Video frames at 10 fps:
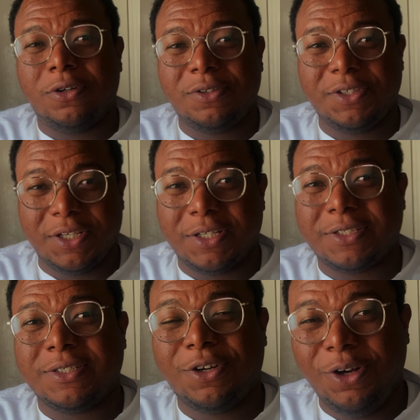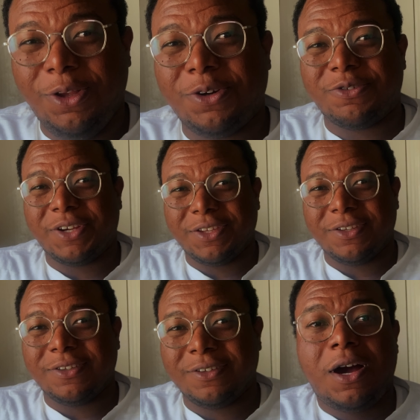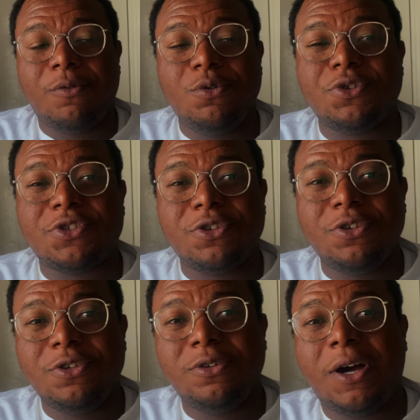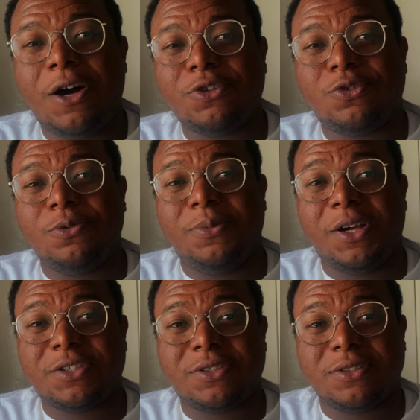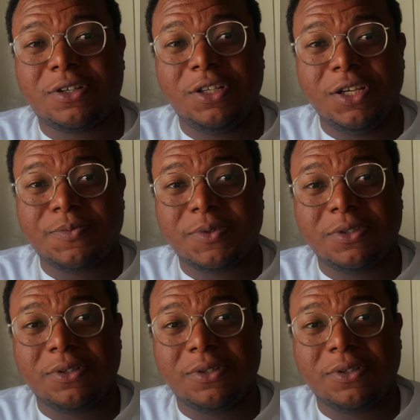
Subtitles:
Yes, color grading. I will show you how to match clips,